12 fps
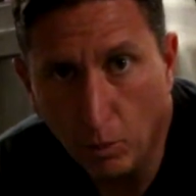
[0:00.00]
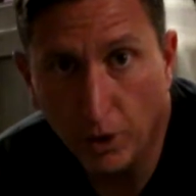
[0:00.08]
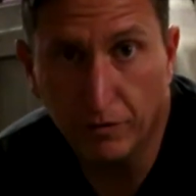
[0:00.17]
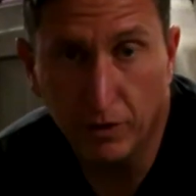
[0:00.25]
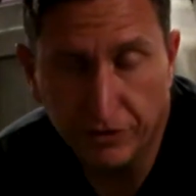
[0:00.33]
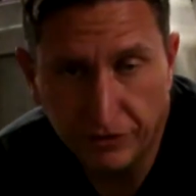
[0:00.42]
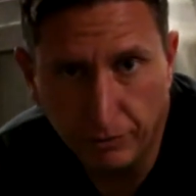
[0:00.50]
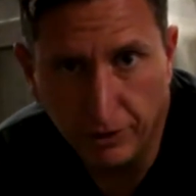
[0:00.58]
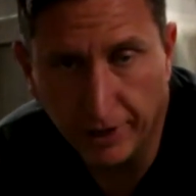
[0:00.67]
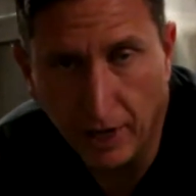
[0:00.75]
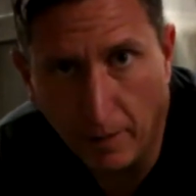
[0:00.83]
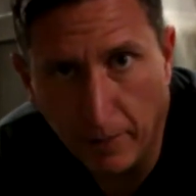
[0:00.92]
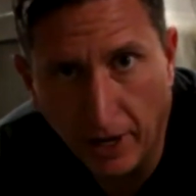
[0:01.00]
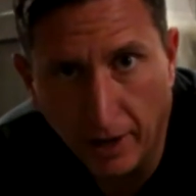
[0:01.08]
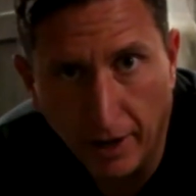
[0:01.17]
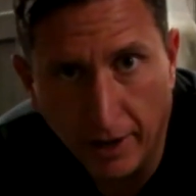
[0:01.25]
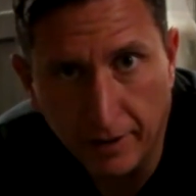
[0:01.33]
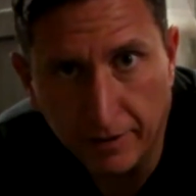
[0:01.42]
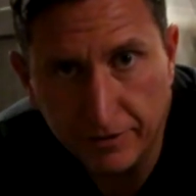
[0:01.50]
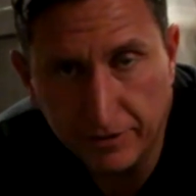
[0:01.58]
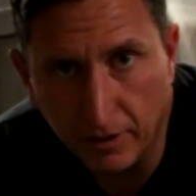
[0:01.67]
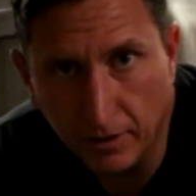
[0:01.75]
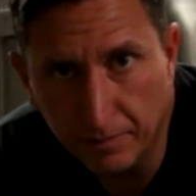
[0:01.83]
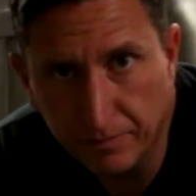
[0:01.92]
One of which really caught my eye.
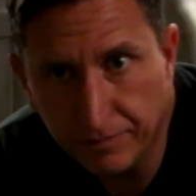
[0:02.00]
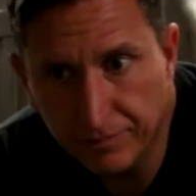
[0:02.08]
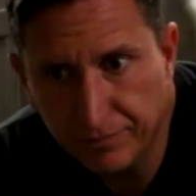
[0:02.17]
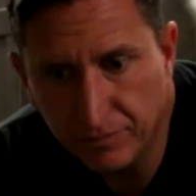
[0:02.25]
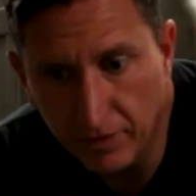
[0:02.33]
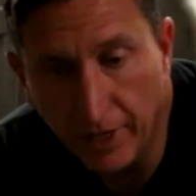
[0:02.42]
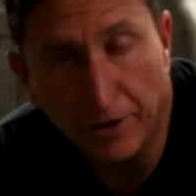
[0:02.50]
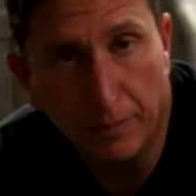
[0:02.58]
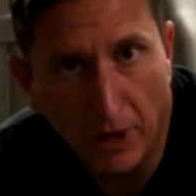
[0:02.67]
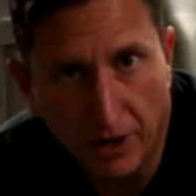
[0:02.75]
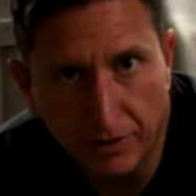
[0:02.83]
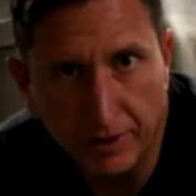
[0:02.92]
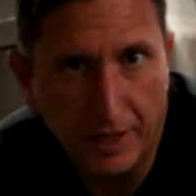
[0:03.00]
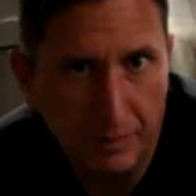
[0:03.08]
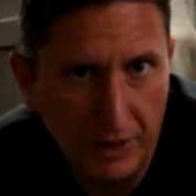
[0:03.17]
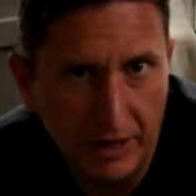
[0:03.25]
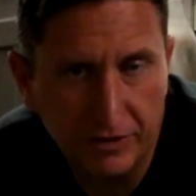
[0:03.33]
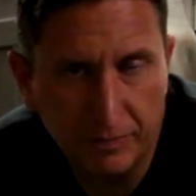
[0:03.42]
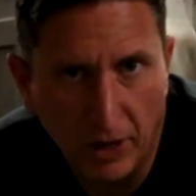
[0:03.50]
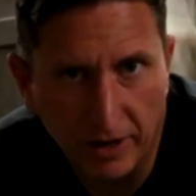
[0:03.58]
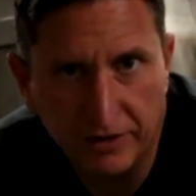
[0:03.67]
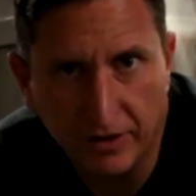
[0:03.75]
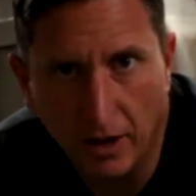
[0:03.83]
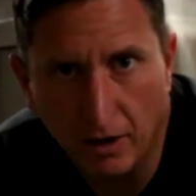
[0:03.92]
It's a later model NBS
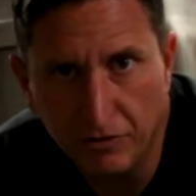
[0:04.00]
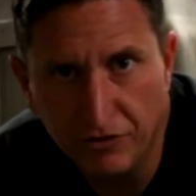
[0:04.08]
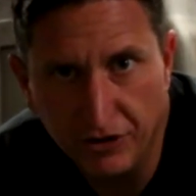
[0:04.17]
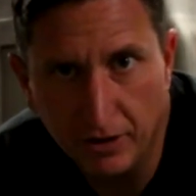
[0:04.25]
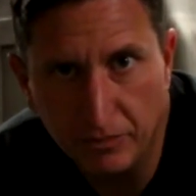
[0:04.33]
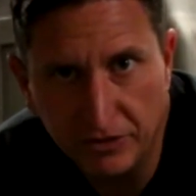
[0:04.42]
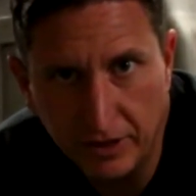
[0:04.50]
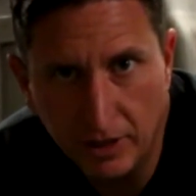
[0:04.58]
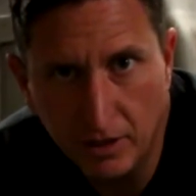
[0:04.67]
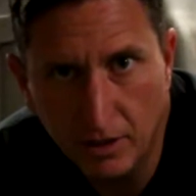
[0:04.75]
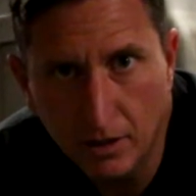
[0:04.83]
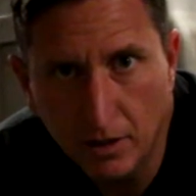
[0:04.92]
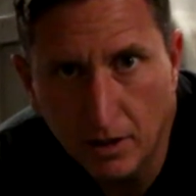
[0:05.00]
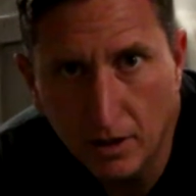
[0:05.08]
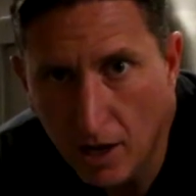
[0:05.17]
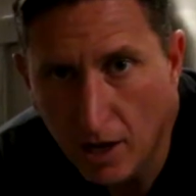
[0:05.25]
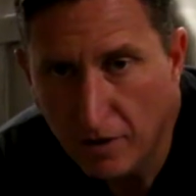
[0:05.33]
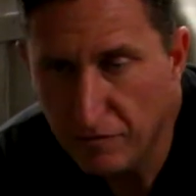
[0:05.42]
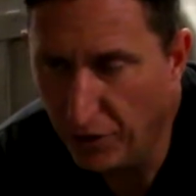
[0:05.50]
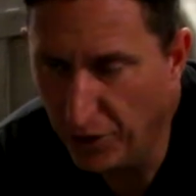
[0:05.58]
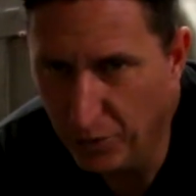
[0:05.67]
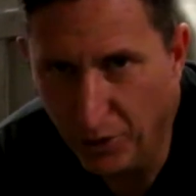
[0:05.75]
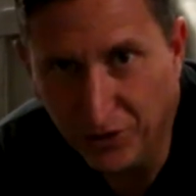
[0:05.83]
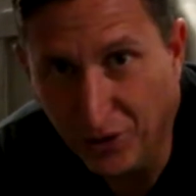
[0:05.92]
body style GMC,
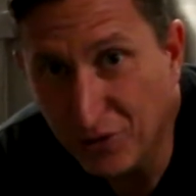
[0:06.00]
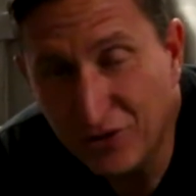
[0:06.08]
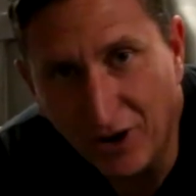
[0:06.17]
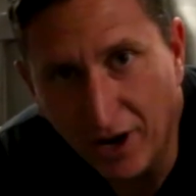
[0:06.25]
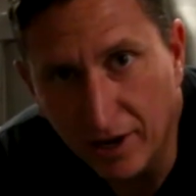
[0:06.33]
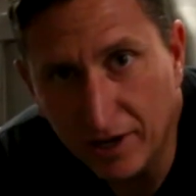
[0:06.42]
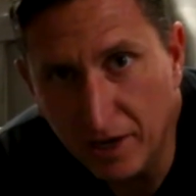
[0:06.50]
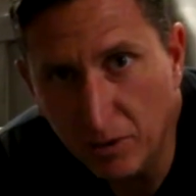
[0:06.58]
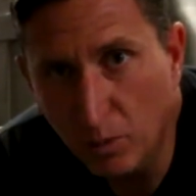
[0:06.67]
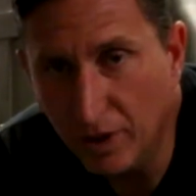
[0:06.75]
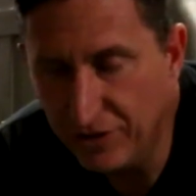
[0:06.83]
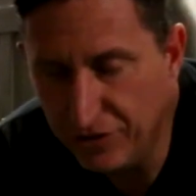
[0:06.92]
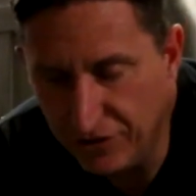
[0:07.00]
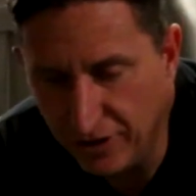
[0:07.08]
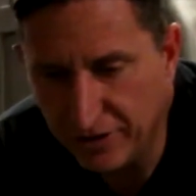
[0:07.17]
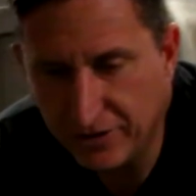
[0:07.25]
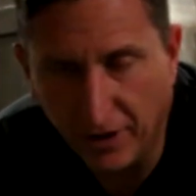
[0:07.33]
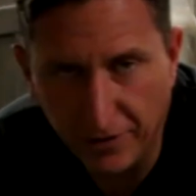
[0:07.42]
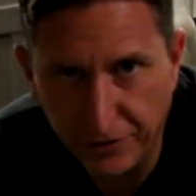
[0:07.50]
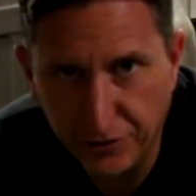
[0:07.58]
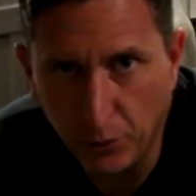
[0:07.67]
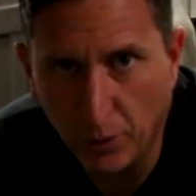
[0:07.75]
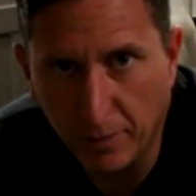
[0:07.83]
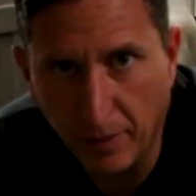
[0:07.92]
very well-known truck. He went just under
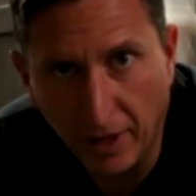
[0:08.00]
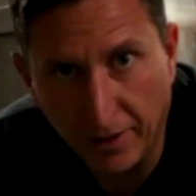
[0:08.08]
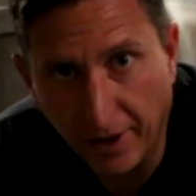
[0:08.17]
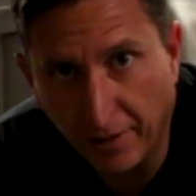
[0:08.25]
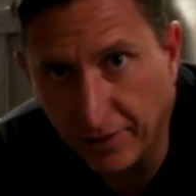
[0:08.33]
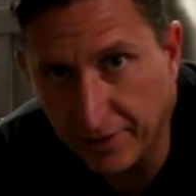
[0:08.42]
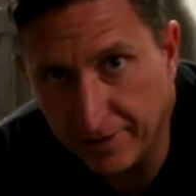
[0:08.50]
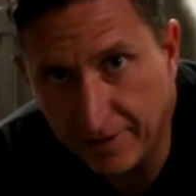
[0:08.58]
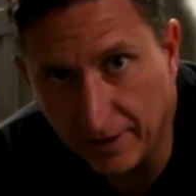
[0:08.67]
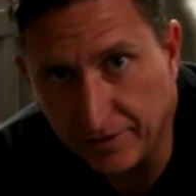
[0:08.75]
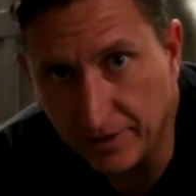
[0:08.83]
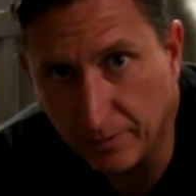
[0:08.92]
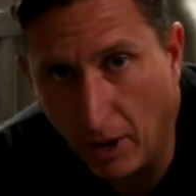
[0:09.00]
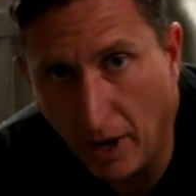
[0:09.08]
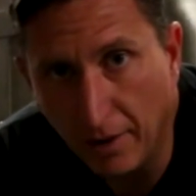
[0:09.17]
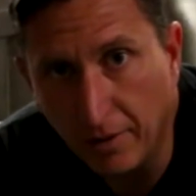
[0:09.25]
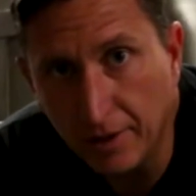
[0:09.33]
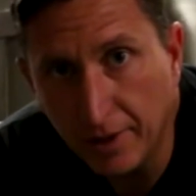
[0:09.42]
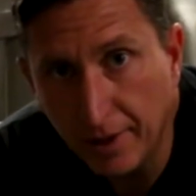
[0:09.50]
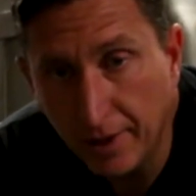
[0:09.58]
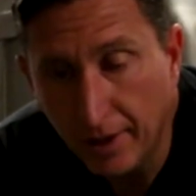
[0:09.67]
200 mile an hour in the Texas Mile.